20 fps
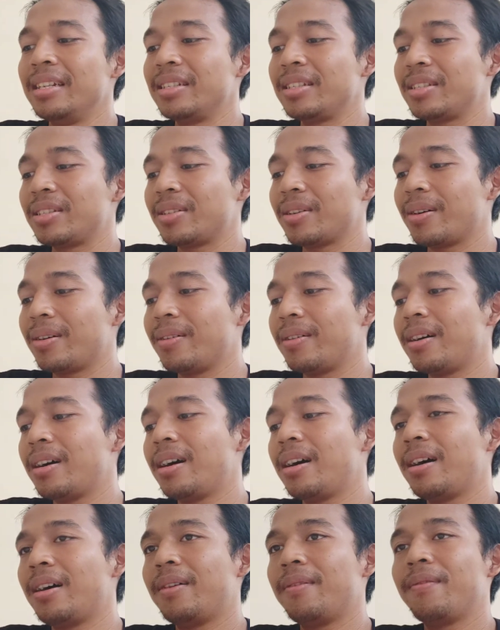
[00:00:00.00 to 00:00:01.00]
So
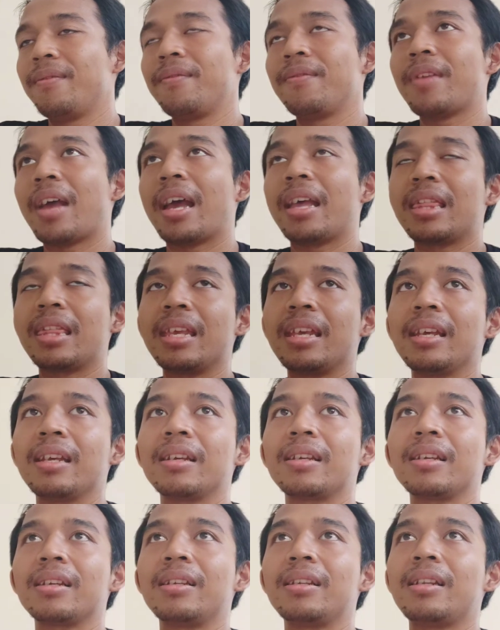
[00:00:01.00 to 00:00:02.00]
I
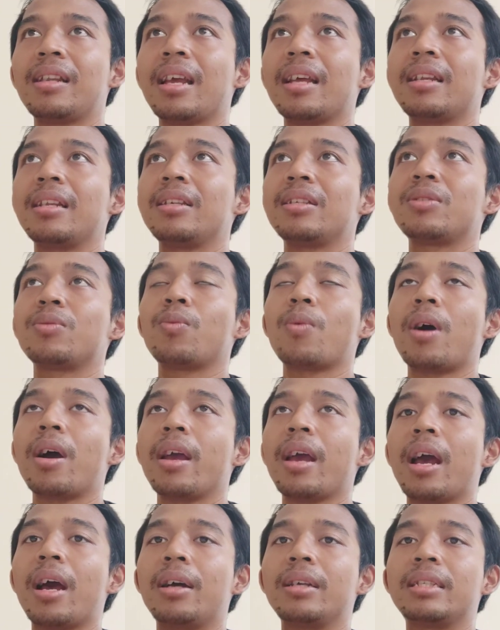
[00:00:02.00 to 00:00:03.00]
think that is
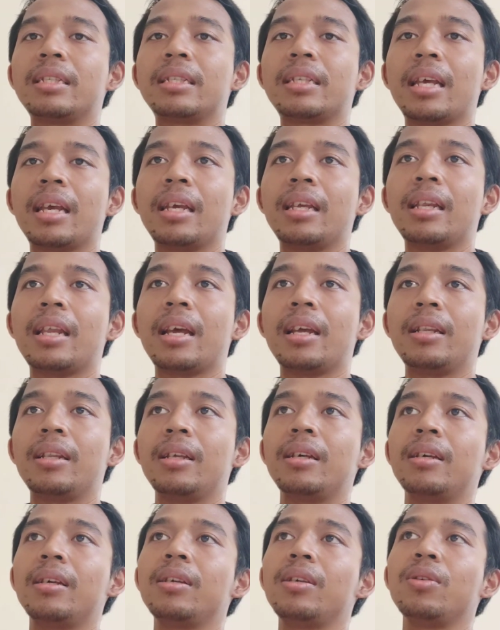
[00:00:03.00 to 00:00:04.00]
why I say that
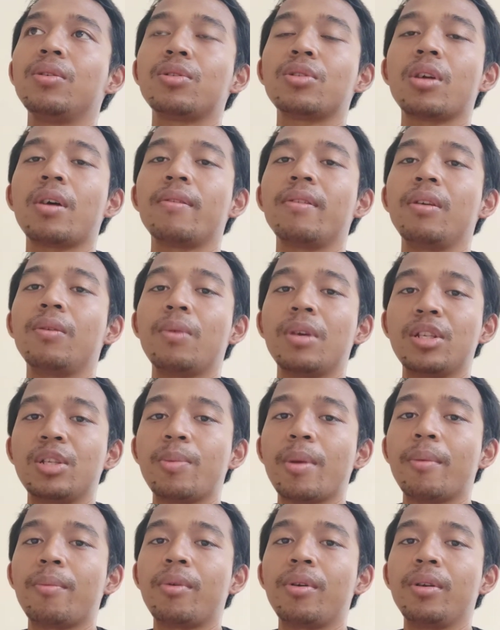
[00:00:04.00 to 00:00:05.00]
the use of the
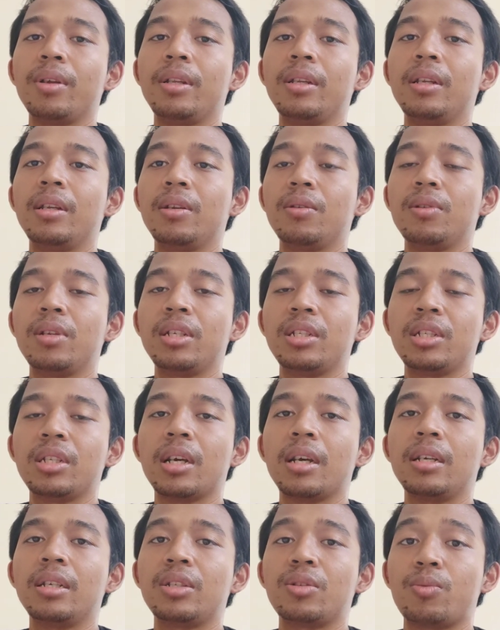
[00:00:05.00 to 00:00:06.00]
waste paper in
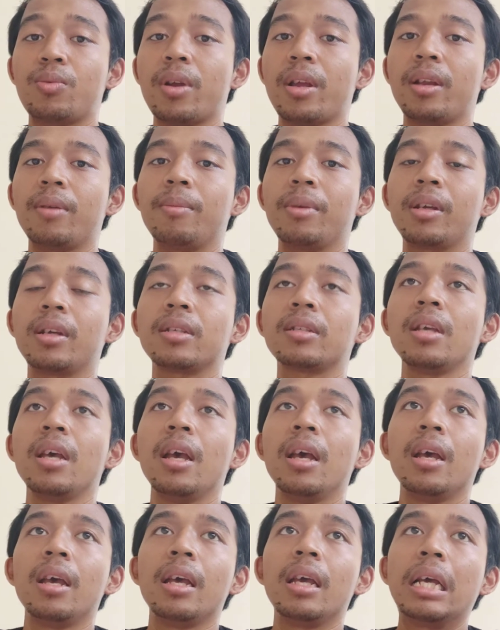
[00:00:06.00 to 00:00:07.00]
Indonesia is rare, because
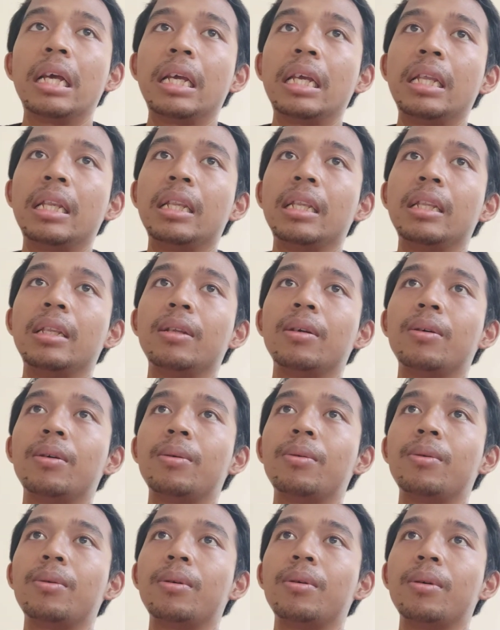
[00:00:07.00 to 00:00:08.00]

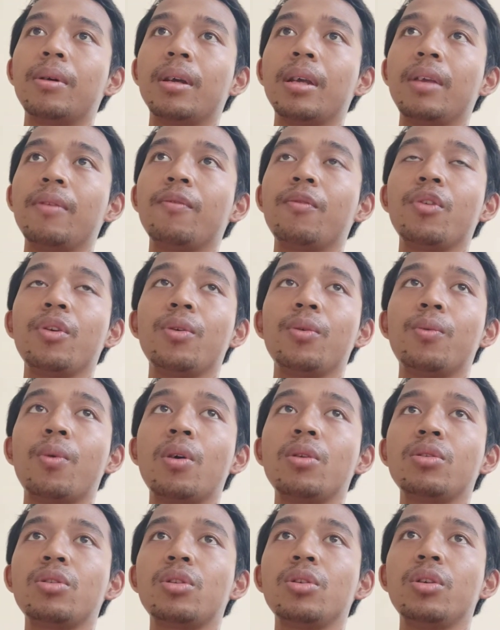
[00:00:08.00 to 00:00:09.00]
if we
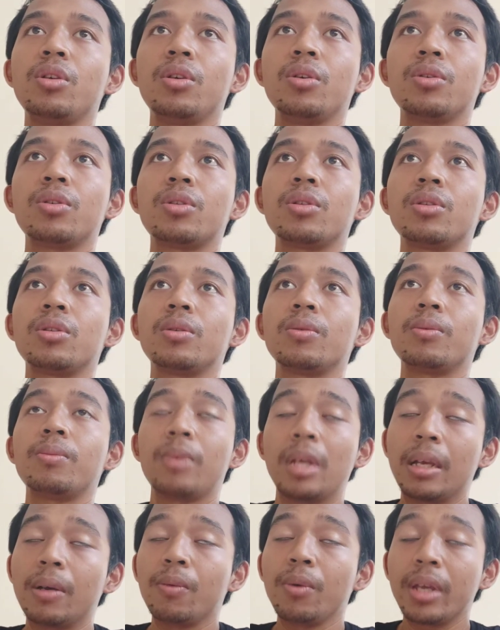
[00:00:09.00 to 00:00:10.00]
want to use,
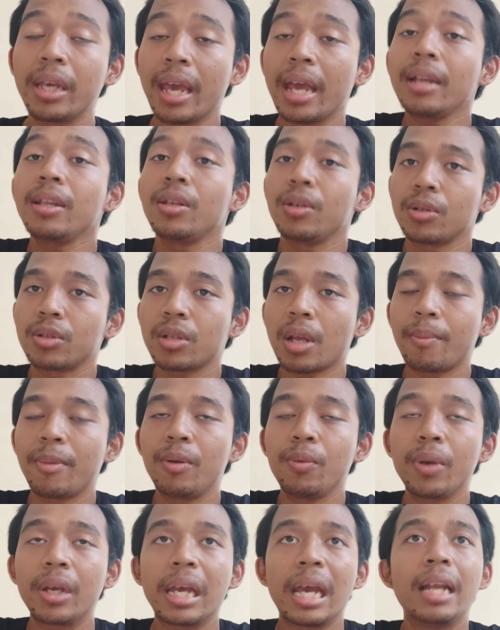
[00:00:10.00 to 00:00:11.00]
we can use the